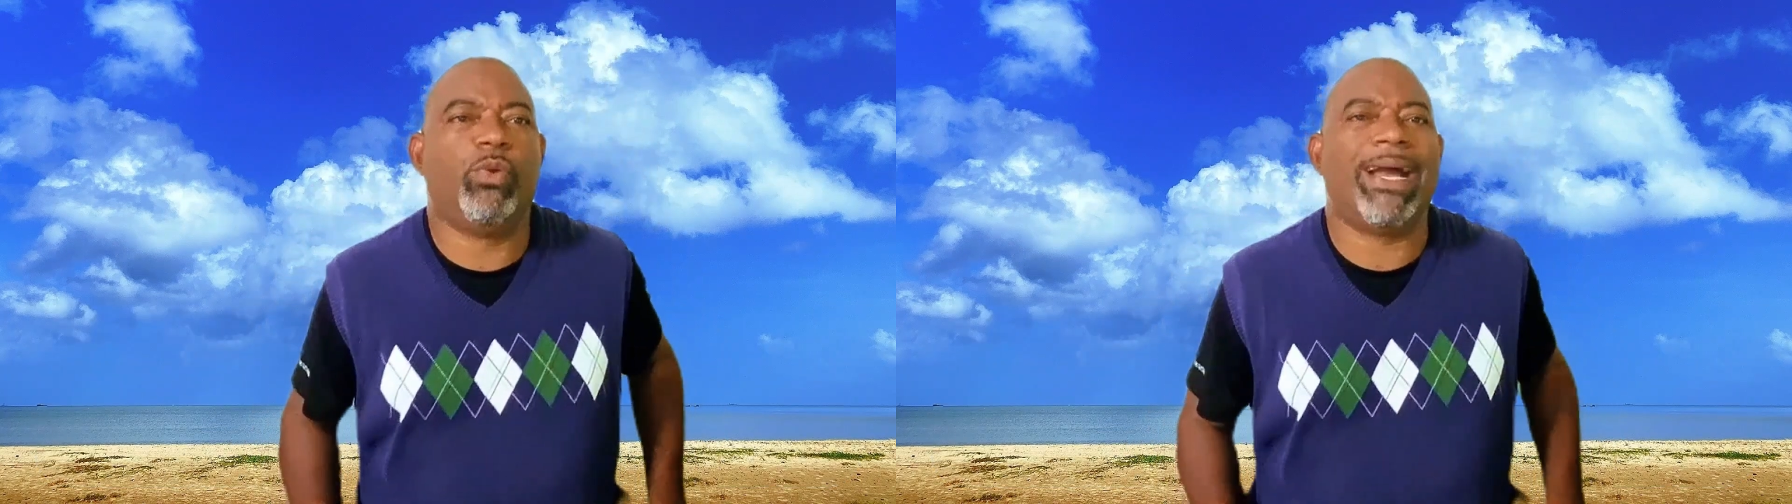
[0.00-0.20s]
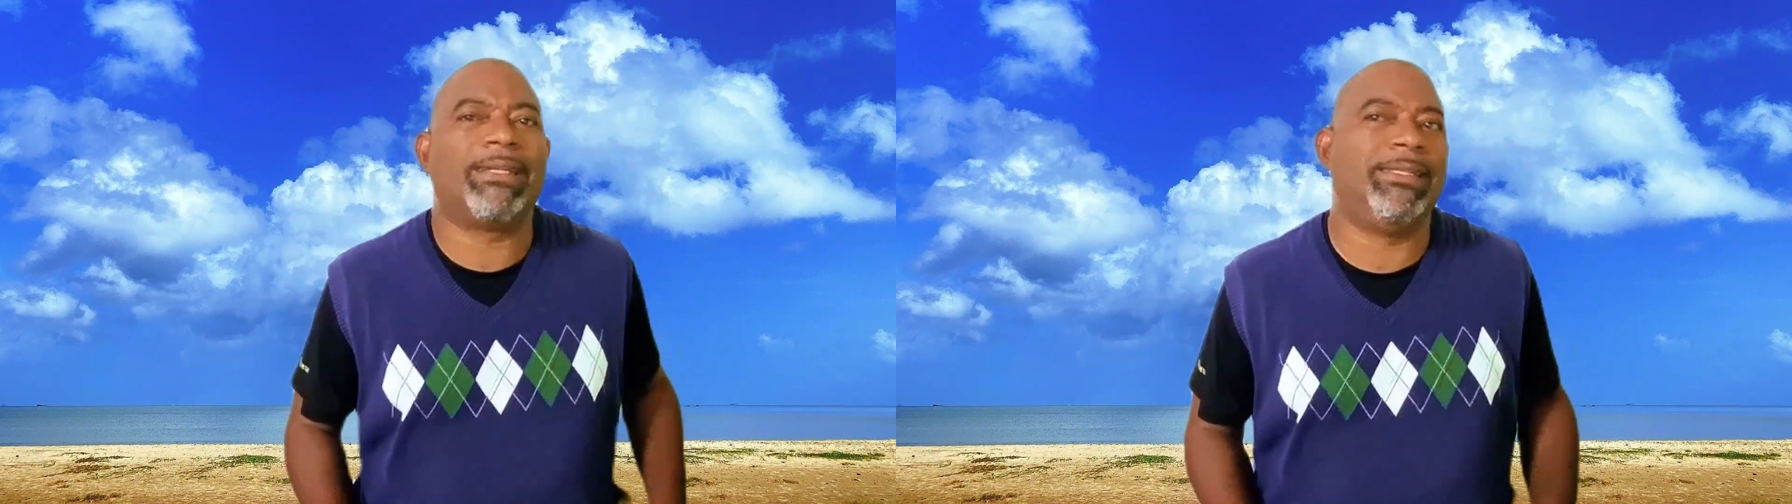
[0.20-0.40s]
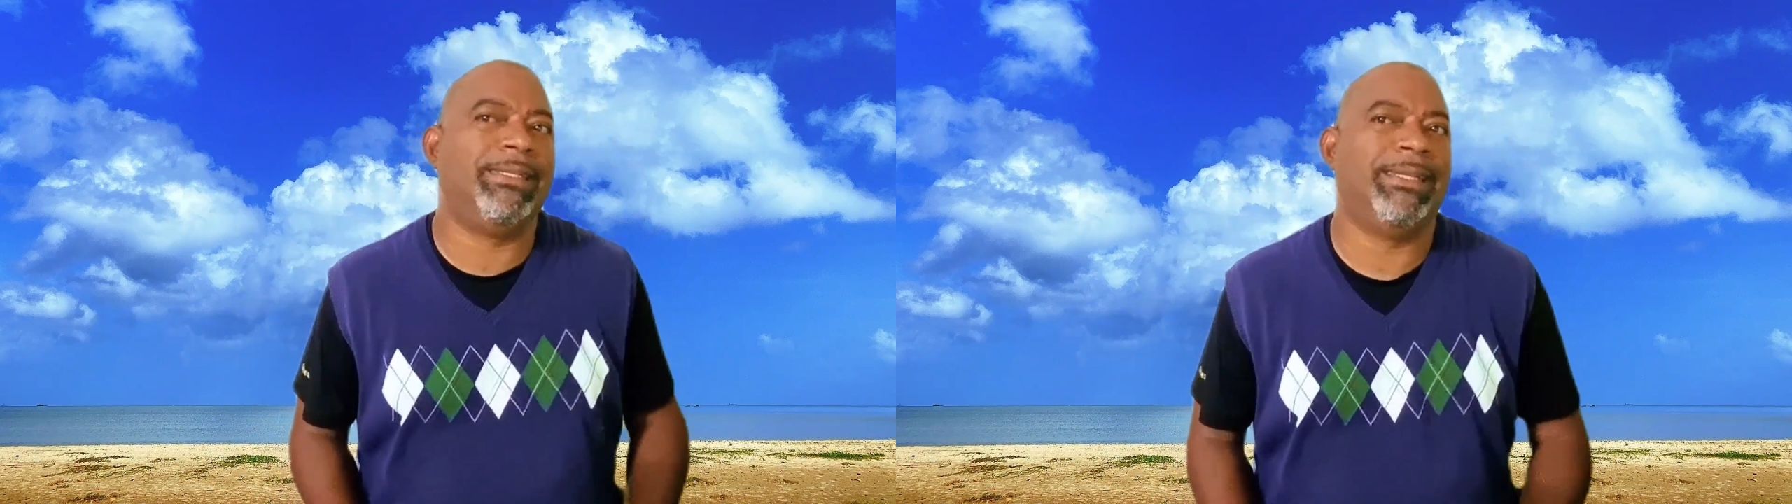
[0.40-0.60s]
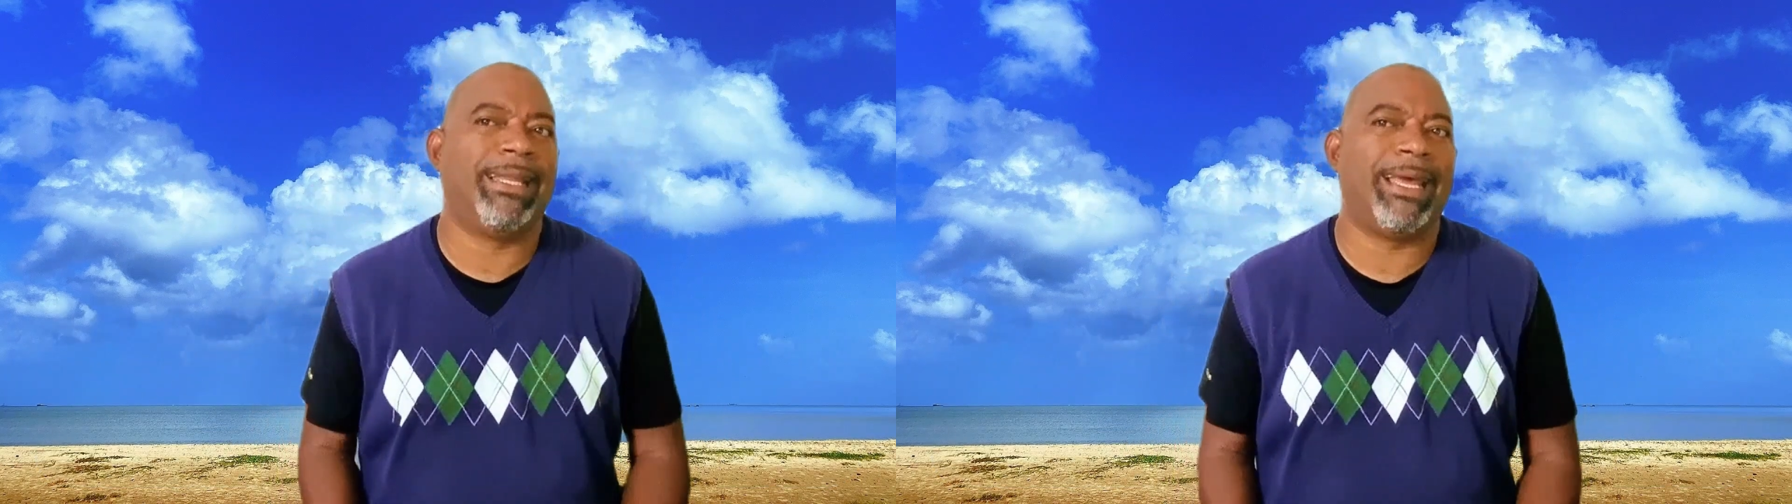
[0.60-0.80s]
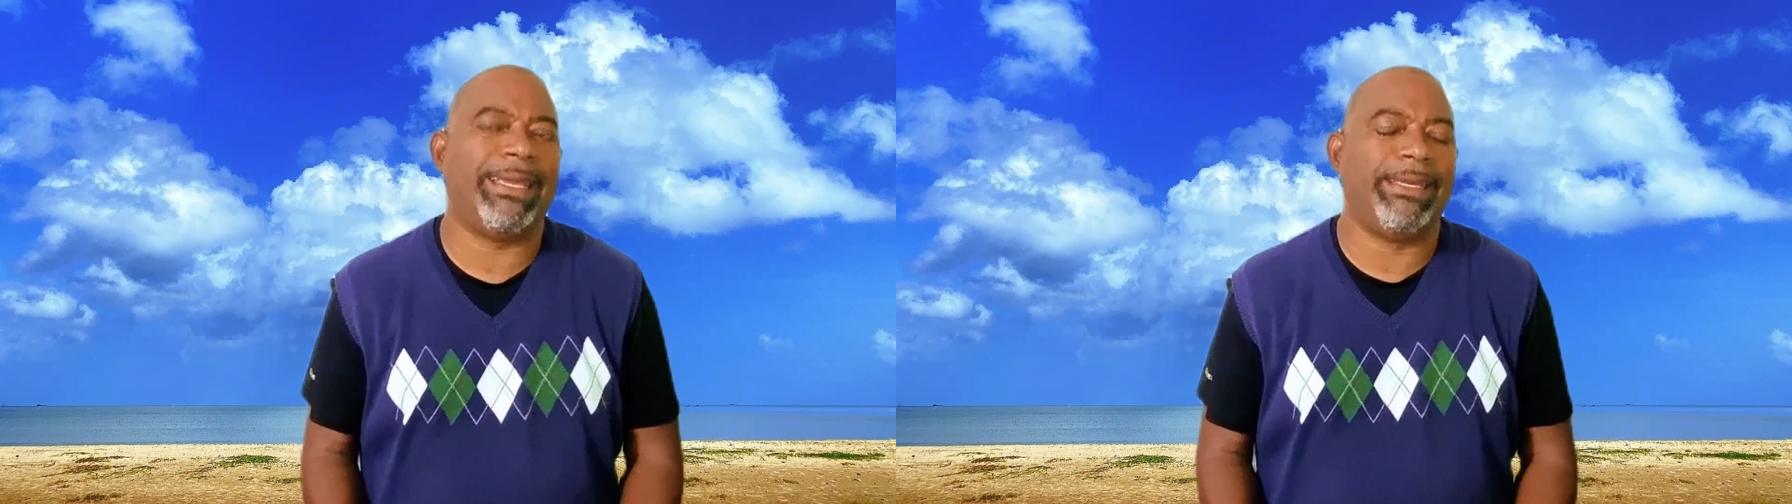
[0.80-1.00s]
actually
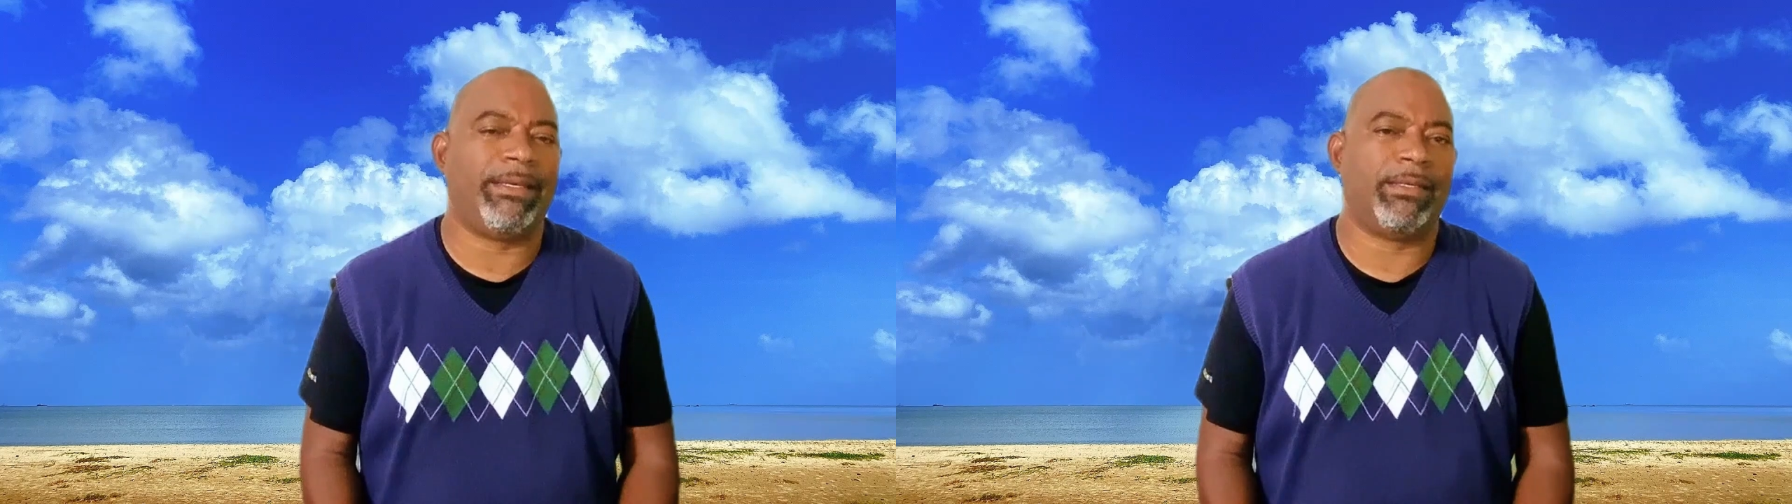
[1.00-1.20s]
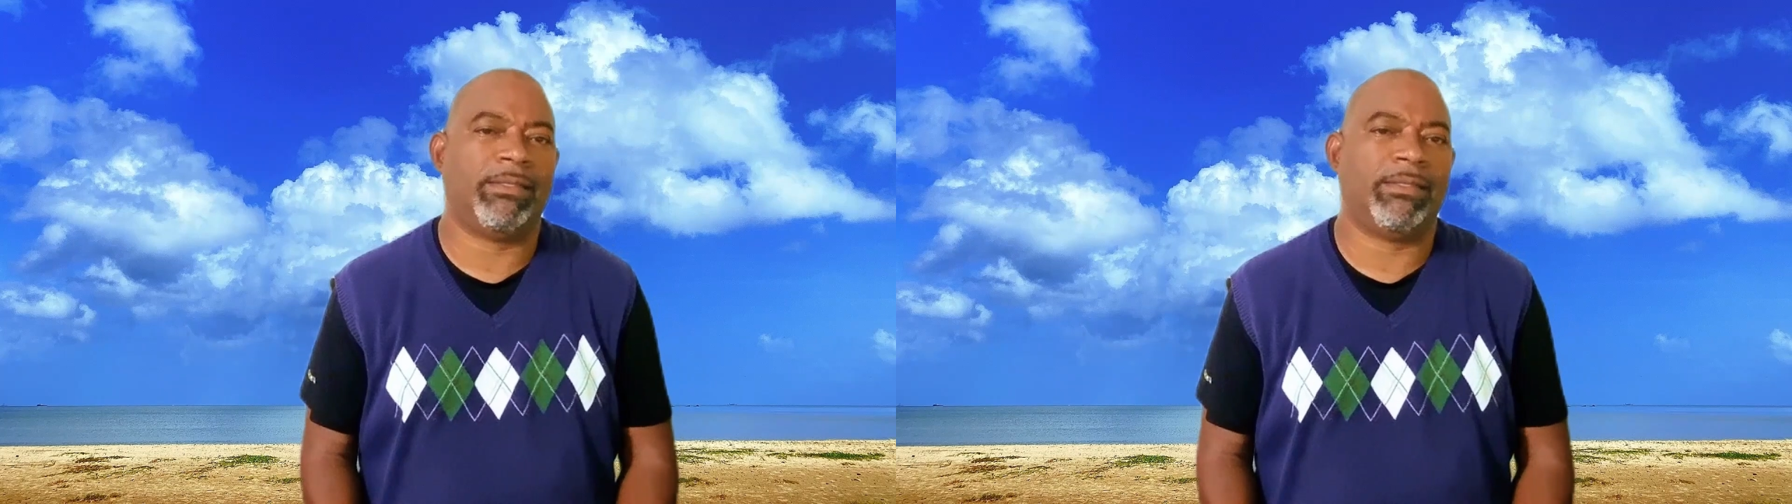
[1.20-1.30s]
like.